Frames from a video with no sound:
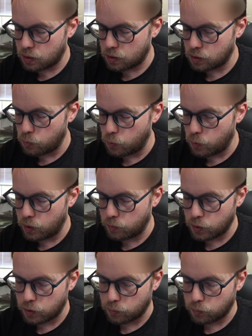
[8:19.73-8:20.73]
you would
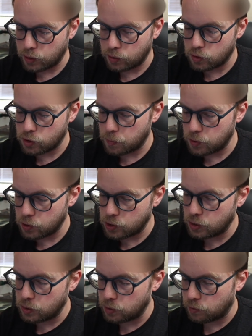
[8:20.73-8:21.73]
with a regular shipping
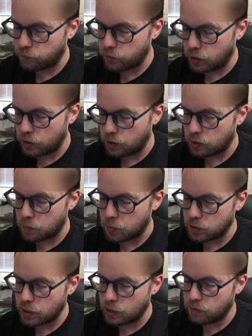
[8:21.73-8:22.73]
shield and fit it in a number
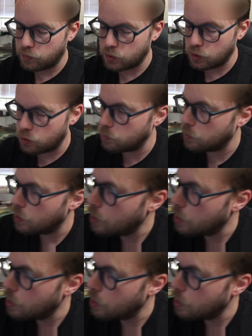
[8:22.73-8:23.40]
10 envelope.